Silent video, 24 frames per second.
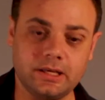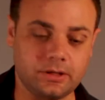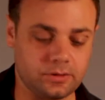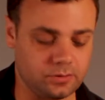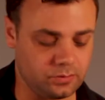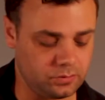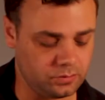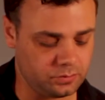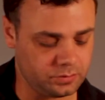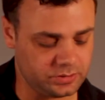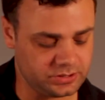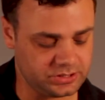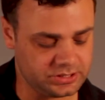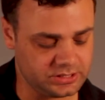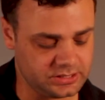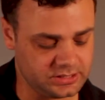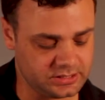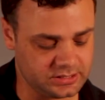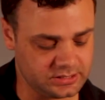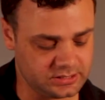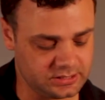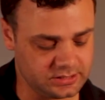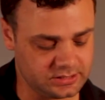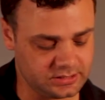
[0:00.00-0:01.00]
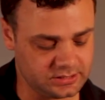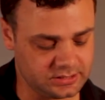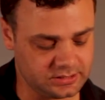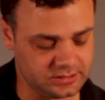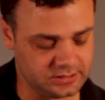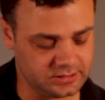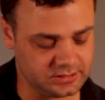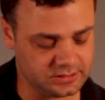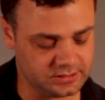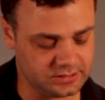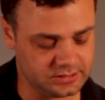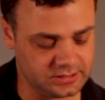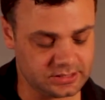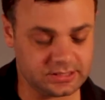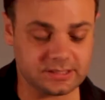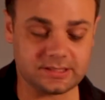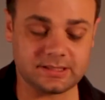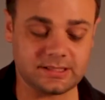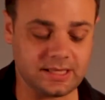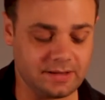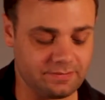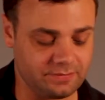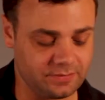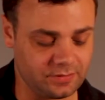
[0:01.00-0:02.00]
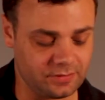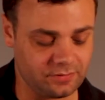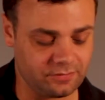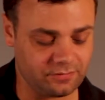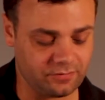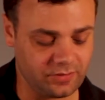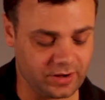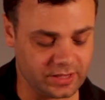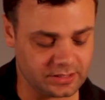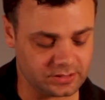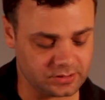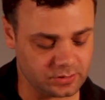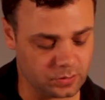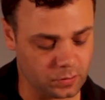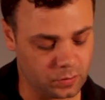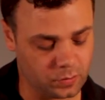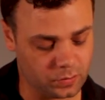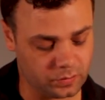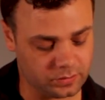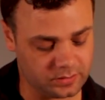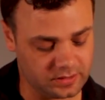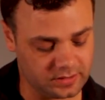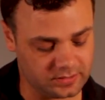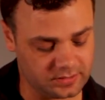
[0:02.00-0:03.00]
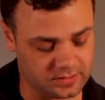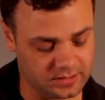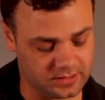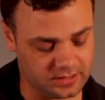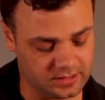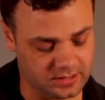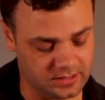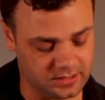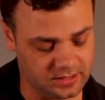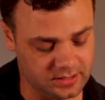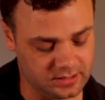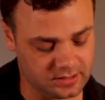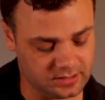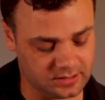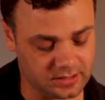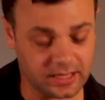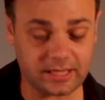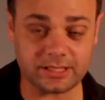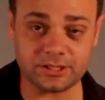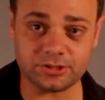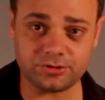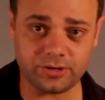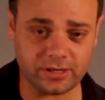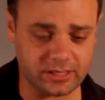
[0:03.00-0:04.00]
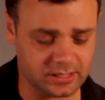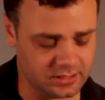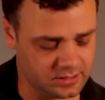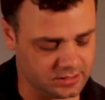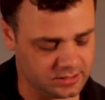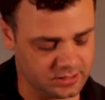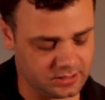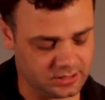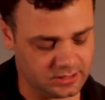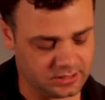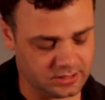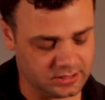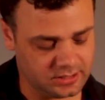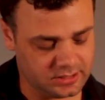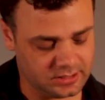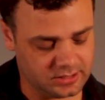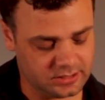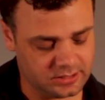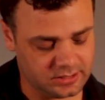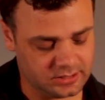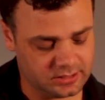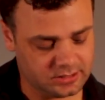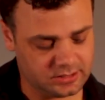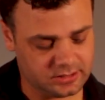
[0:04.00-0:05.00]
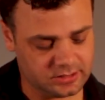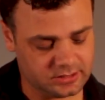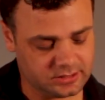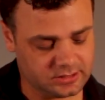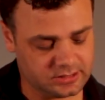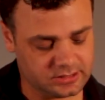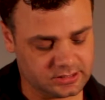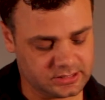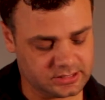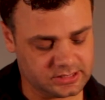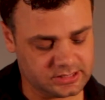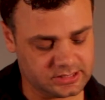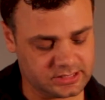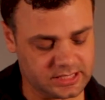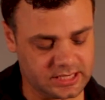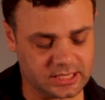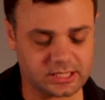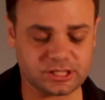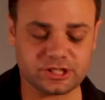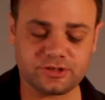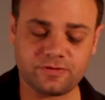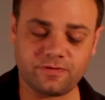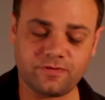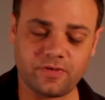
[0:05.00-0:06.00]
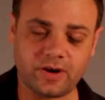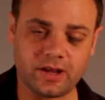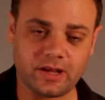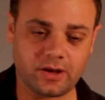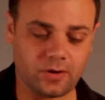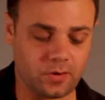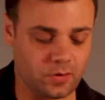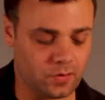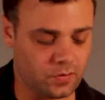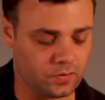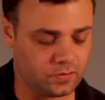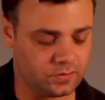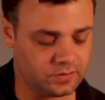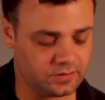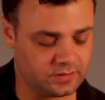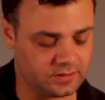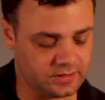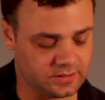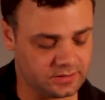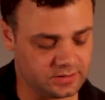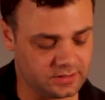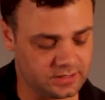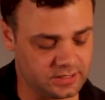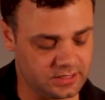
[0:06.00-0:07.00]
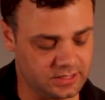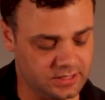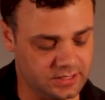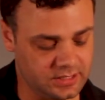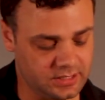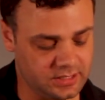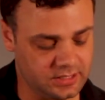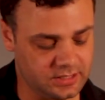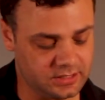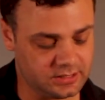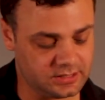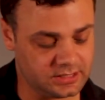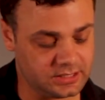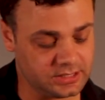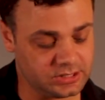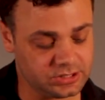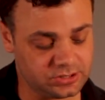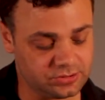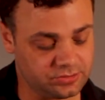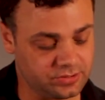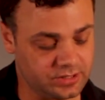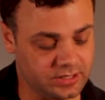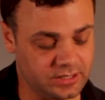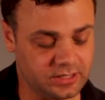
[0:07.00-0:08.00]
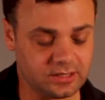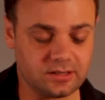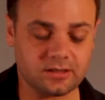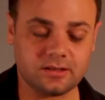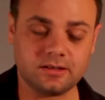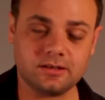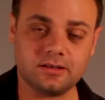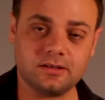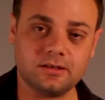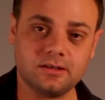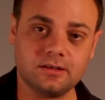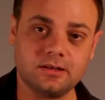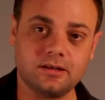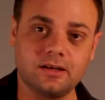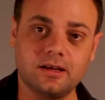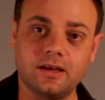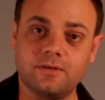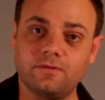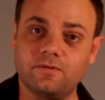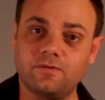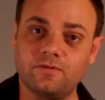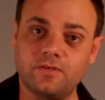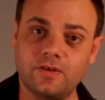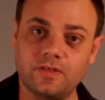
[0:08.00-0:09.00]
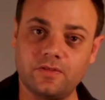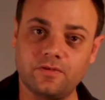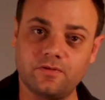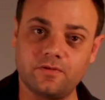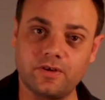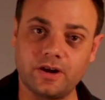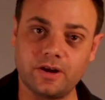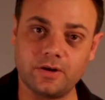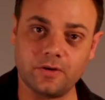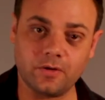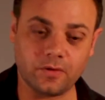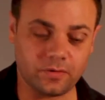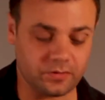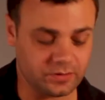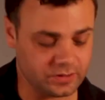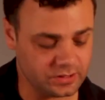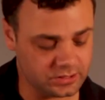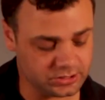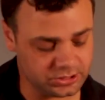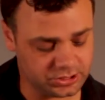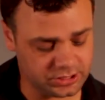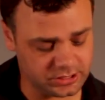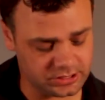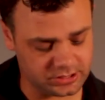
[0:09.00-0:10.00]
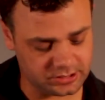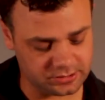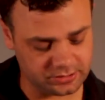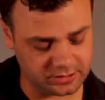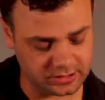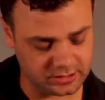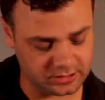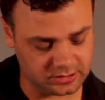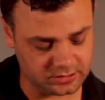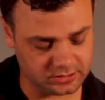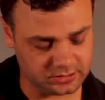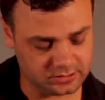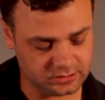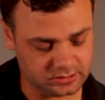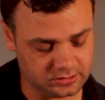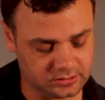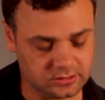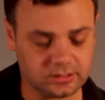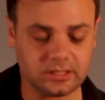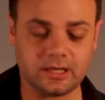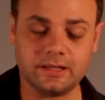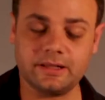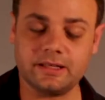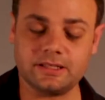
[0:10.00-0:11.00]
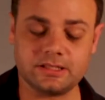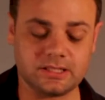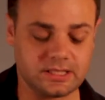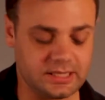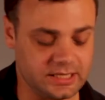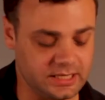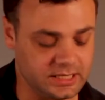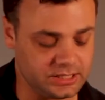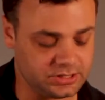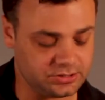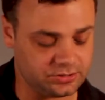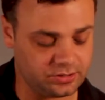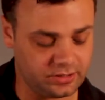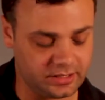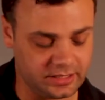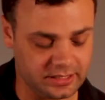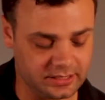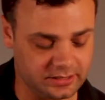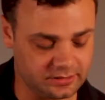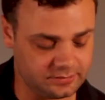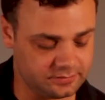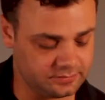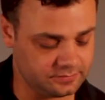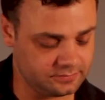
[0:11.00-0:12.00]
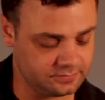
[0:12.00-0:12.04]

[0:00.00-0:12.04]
chord, which is 7th fret on the A string, 6th fret on the D string, and 5th fret on the G string, and that's an E triad.